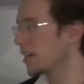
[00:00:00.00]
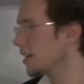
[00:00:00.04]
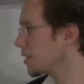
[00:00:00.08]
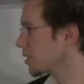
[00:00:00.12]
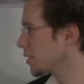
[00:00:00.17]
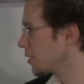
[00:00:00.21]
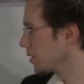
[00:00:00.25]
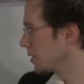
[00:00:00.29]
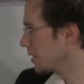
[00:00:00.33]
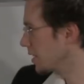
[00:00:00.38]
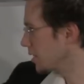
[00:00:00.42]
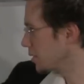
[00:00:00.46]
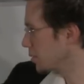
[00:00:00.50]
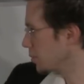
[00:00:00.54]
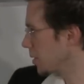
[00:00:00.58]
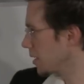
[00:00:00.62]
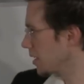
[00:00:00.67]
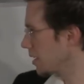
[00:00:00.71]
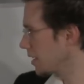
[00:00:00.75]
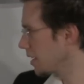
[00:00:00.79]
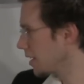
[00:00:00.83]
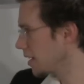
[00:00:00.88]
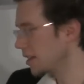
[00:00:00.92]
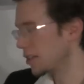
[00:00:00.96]
So in this
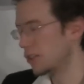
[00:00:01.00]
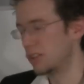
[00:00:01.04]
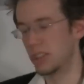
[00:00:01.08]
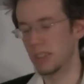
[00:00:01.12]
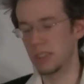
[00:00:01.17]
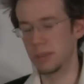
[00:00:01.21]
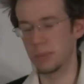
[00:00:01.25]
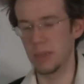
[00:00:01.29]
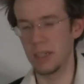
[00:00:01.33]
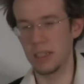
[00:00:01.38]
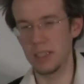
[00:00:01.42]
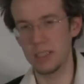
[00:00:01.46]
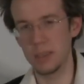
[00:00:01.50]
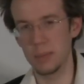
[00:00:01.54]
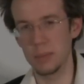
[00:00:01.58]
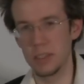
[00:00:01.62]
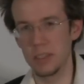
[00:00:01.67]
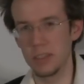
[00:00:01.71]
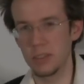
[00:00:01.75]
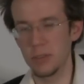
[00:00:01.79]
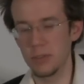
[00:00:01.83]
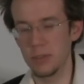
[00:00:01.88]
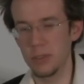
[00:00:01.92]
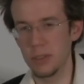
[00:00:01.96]
one, just make some
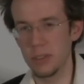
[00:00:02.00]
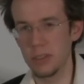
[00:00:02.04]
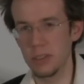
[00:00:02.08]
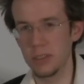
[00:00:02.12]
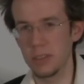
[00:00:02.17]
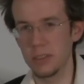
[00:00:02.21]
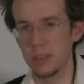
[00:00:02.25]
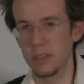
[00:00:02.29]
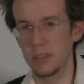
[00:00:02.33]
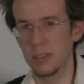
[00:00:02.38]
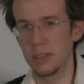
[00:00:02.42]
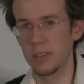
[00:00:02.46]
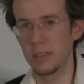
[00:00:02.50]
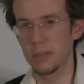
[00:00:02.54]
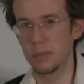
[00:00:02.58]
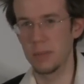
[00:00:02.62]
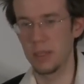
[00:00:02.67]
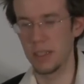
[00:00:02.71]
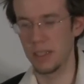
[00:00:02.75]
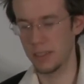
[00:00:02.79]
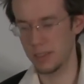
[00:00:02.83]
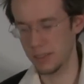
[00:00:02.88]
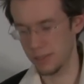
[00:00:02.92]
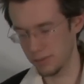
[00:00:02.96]
intervals,
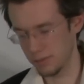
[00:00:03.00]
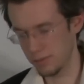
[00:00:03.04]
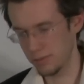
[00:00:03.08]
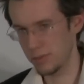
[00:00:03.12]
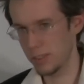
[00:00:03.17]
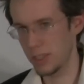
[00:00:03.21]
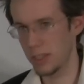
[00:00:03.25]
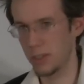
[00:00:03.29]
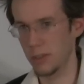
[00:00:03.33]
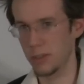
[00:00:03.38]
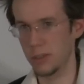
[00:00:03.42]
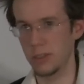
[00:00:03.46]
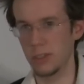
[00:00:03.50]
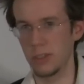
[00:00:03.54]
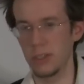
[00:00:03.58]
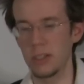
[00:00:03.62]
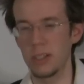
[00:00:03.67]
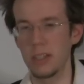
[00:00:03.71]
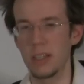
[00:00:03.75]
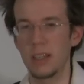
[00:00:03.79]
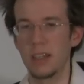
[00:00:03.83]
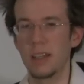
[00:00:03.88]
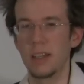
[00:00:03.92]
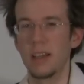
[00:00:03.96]
make
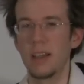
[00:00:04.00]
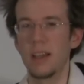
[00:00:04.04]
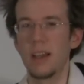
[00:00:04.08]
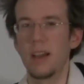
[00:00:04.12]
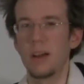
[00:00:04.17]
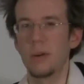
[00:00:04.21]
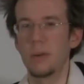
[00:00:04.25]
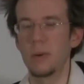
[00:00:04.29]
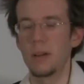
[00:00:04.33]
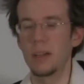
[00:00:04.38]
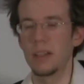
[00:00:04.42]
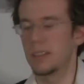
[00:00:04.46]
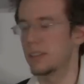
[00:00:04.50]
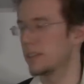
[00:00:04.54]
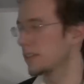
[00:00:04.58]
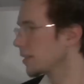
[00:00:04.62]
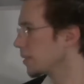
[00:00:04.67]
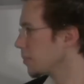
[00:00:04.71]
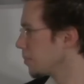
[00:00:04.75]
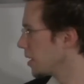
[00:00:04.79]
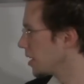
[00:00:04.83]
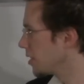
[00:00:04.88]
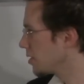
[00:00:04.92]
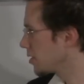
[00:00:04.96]
30 with
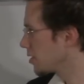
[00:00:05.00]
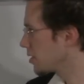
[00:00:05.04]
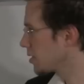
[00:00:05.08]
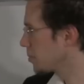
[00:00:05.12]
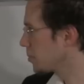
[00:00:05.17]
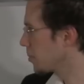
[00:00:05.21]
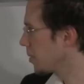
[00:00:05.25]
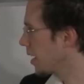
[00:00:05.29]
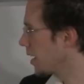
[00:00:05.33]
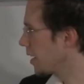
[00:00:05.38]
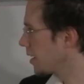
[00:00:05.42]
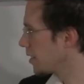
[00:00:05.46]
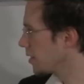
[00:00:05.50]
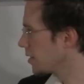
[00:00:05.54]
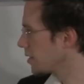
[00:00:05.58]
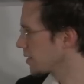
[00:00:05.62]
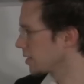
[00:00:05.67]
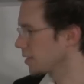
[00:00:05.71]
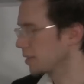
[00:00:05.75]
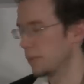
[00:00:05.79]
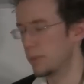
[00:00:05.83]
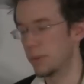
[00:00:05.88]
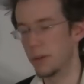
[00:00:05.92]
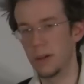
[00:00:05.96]
the majors and minors
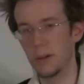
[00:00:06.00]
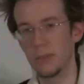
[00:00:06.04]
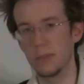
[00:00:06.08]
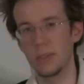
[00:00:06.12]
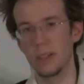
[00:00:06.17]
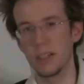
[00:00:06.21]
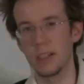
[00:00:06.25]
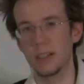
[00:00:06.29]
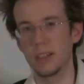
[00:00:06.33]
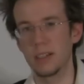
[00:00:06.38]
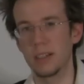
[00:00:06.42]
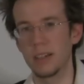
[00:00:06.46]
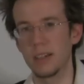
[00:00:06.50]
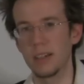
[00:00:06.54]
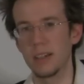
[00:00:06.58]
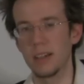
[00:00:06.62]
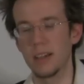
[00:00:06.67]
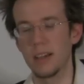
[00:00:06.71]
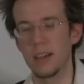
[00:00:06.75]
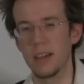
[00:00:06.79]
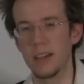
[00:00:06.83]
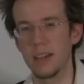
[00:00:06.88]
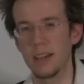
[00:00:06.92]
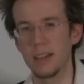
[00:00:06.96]
and the perfect,
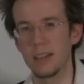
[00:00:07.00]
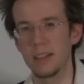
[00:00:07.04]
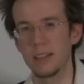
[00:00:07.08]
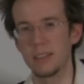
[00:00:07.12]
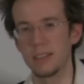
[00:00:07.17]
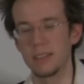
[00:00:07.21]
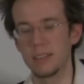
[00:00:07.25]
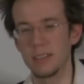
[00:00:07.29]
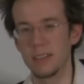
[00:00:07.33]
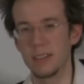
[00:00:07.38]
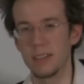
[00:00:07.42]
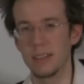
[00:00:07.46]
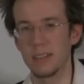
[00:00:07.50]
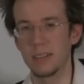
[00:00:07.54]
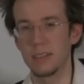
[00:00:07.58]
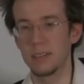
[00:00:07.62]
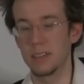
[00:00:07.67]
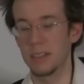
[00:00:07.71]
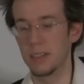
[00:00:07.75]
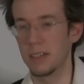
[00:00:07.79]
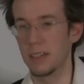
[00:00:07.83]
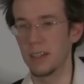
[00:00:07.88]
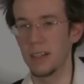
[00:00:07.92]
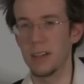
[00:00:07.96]
and
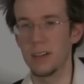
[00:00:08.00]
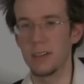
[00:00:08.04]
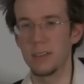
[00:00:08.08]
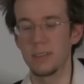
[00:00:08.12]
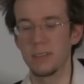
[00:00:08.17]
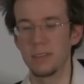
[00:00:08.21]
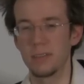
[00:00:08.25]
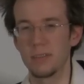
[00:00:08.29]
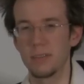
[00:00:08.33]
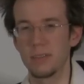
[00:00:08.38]
there you go.